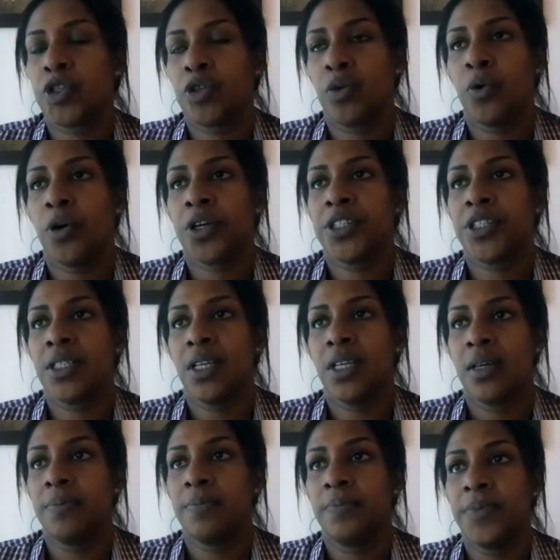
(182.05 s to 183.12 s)
towards
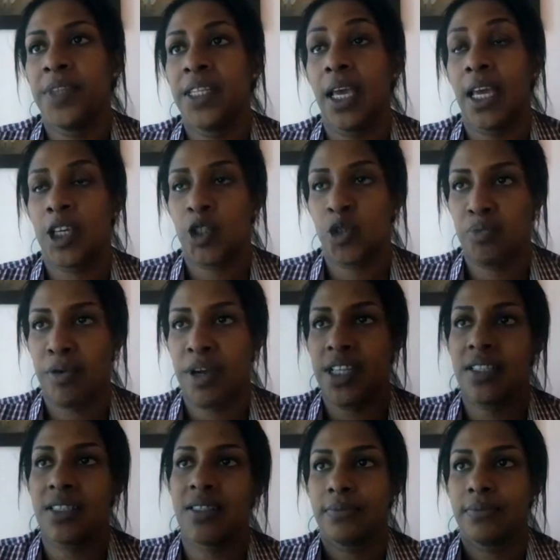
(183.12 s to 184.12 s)
the express